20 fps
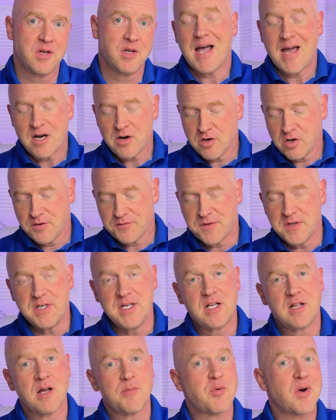I don't know if the
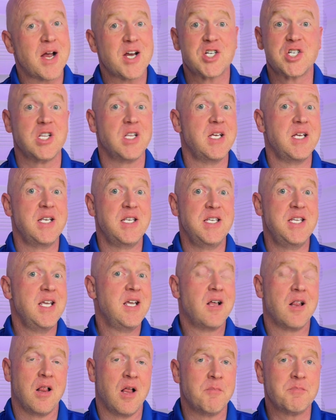declumper actually
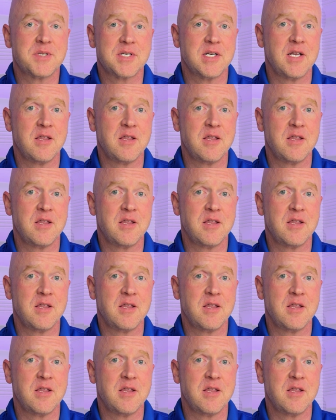declumps